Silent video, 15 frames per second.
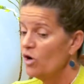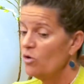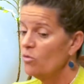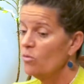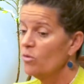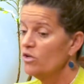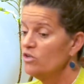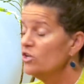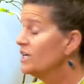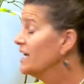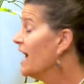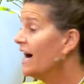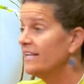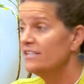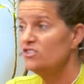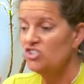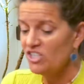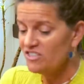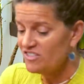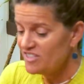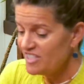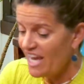So you got to
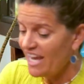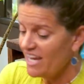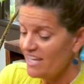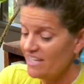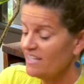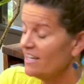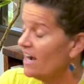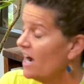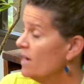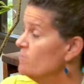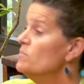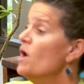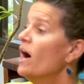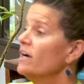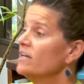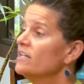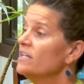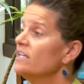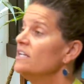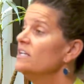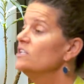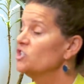just say, I'm not
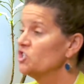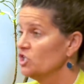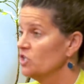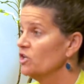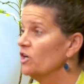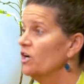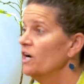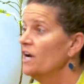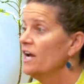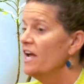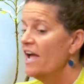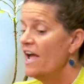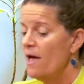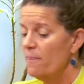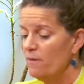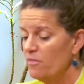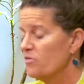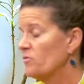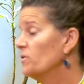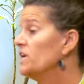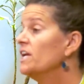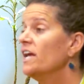going to eat sugar, and the
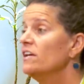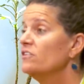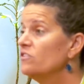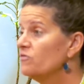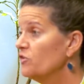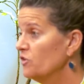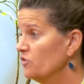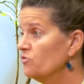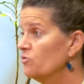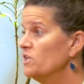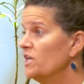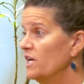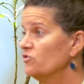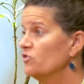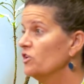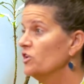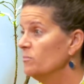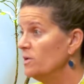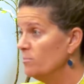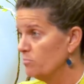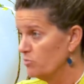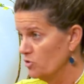first 3 days are
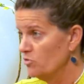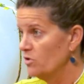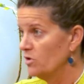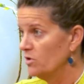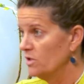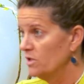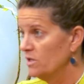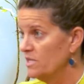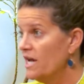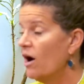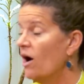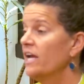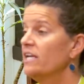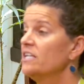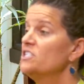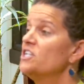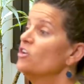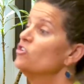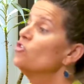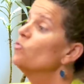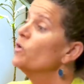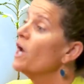going to be brutal. Now, I can
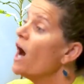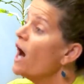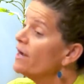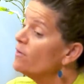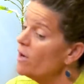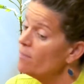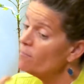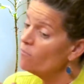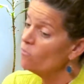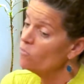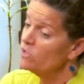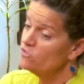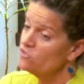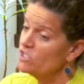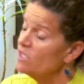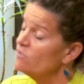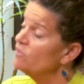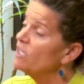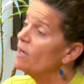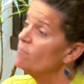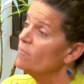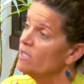tell you when I was
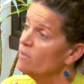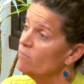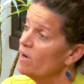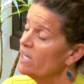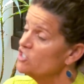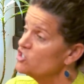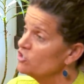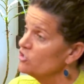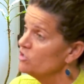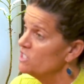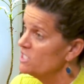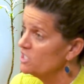giving up my sugar